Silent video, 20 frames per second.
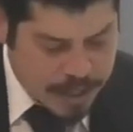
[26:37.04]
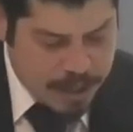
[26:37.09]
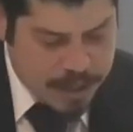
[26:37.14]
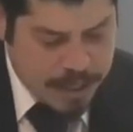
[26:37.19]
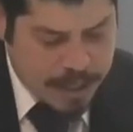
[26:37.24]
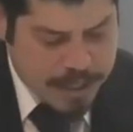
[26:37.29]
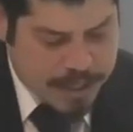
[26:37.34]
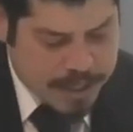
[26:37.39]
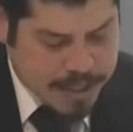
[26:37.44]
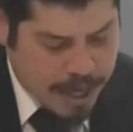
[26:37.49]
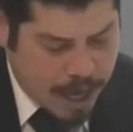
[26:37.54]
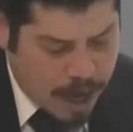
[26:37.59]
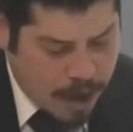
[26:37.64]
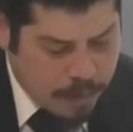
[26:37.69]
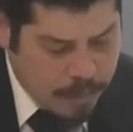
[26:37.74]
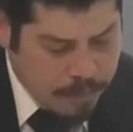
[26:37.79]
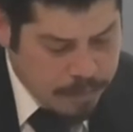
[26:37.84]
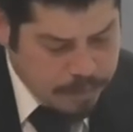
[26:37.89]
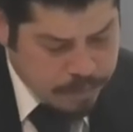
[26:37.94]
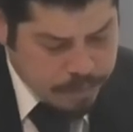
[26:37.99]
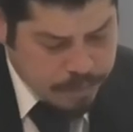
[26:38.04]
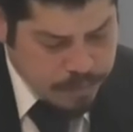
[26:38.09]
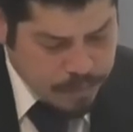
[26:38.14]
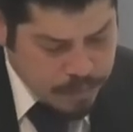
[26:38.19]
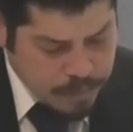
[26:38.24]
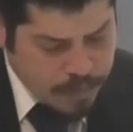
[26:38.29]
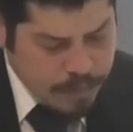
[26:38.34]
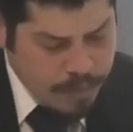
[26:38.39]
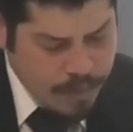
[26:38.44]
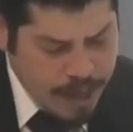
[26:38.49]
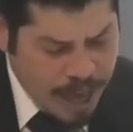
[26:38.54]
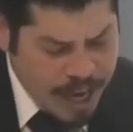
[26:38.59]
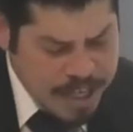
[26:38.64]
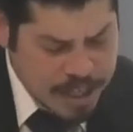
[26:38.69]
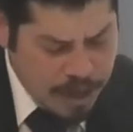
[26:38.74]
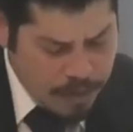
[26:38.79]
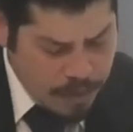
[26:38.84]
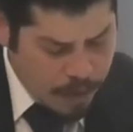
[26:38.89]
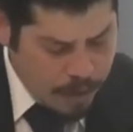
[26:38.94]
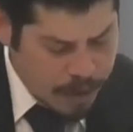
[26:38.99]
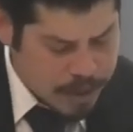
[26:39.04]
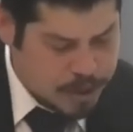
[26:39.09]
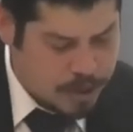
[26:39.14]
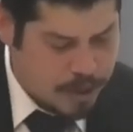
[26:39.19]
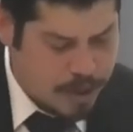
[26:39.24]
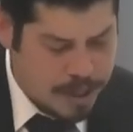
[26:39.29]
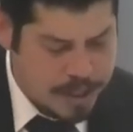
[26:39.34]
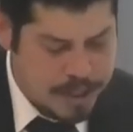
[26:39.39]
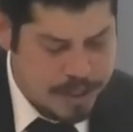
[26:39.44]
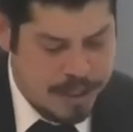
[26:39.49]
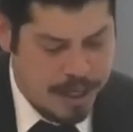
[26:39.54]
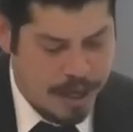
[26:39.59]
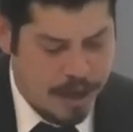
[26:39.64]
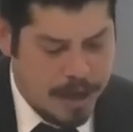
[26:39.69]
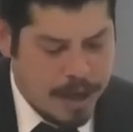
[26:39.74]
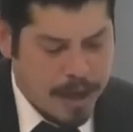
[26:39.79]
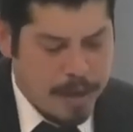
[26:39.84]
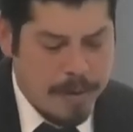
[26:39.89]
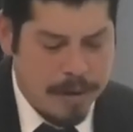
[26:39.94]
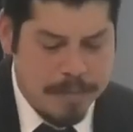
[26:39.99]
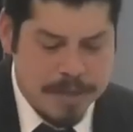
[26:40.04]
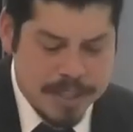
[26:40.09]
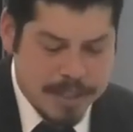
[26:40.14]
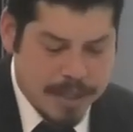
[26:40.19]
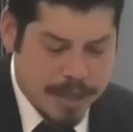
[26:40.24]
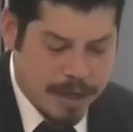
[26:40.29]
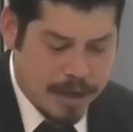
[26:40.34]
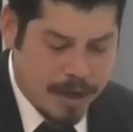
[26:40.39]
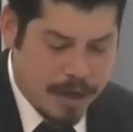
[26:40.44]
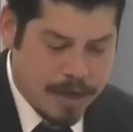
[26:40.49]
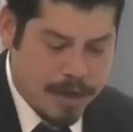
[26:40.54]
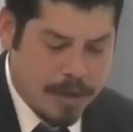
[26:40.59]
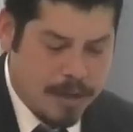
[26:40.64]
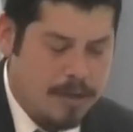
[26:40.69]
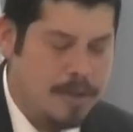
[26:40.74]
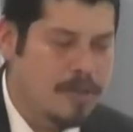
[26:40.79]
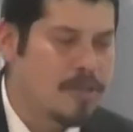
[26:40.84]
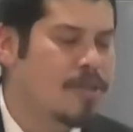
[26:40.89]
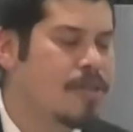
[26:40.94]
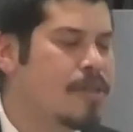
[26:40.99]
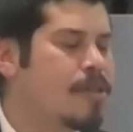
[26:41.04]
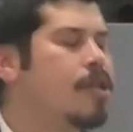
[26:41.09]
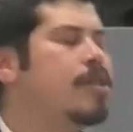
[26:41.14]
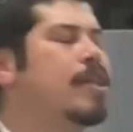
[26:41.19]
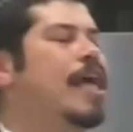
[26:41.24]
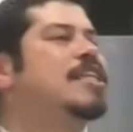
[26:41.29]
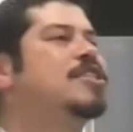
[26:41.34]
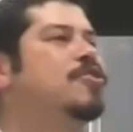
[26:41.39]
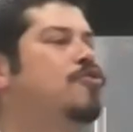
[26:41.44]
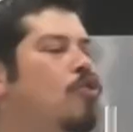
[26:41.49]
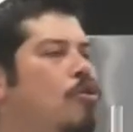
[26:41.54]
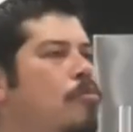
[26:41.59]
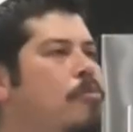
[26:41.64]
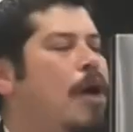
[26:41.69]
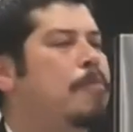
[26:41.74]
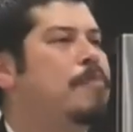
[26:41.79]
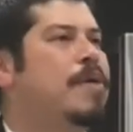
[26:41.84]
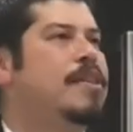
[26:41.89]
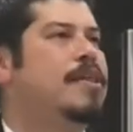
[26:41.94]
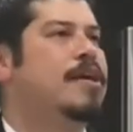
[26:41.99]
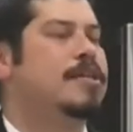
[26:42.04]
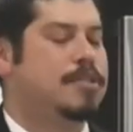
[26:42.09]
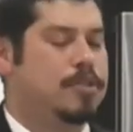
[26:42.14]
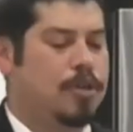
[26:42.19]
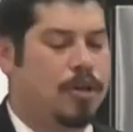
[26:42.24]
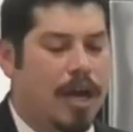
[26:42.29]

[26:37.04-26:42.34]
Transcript: in, in Psalm, actually, I won't turn there just yet, but I'm just thinking, uh, the, the, next thought might be this.